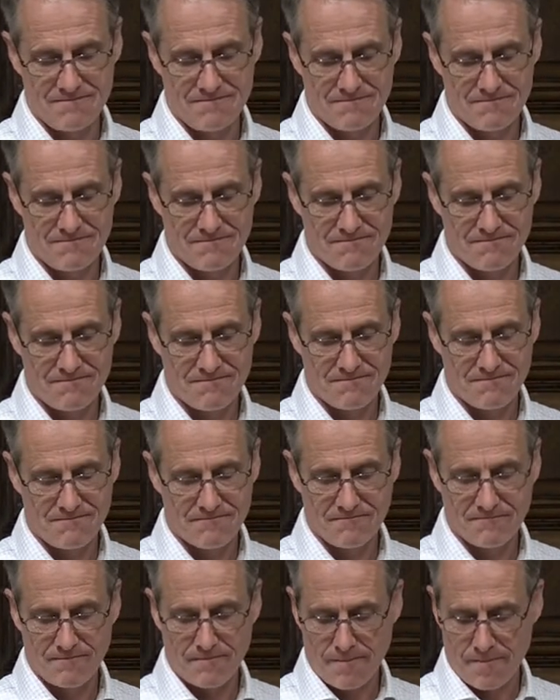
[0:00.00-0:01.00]

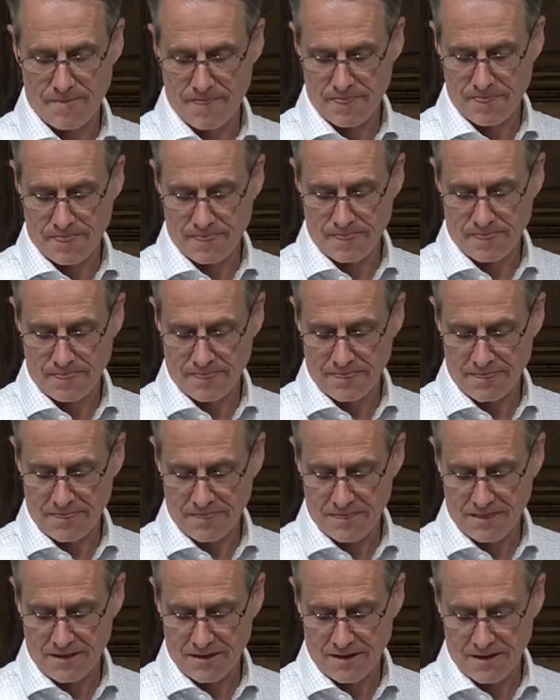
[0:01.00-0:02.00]

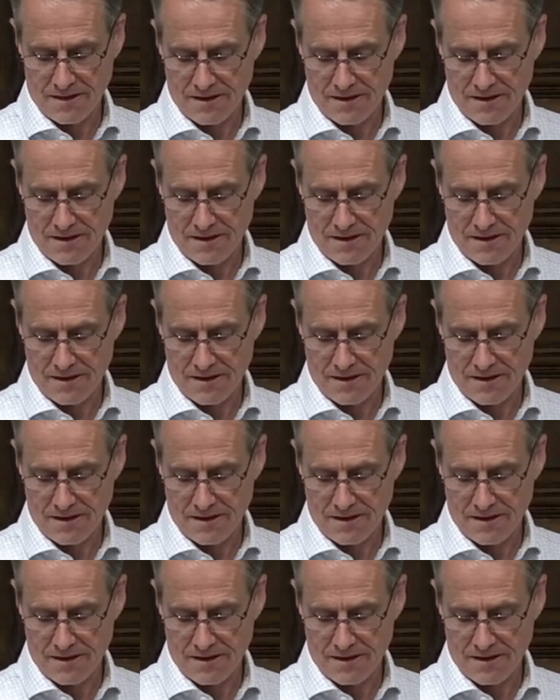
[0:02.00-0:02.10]
[no speech]